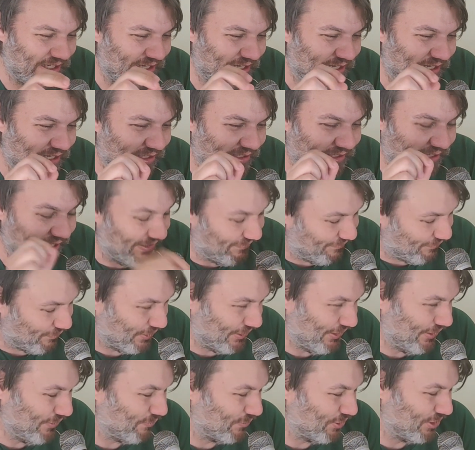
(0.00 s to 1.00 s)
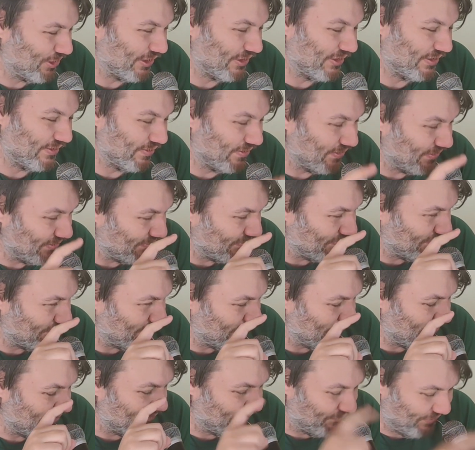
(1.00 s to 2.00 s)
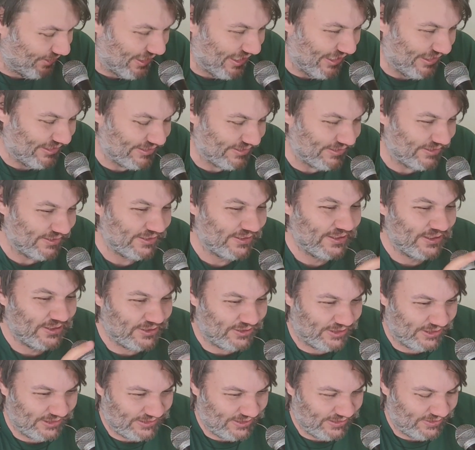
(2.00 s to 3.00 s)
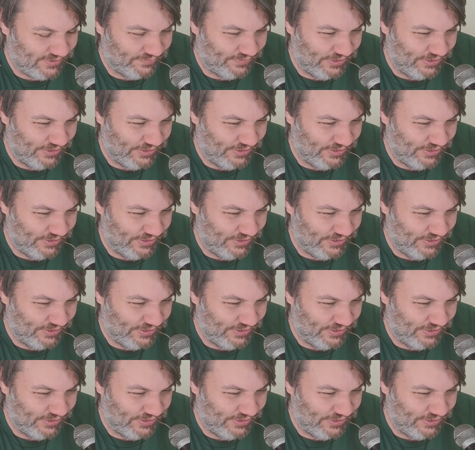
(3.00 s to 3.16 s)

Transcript: the 840, which had the V8. Okay. So this had the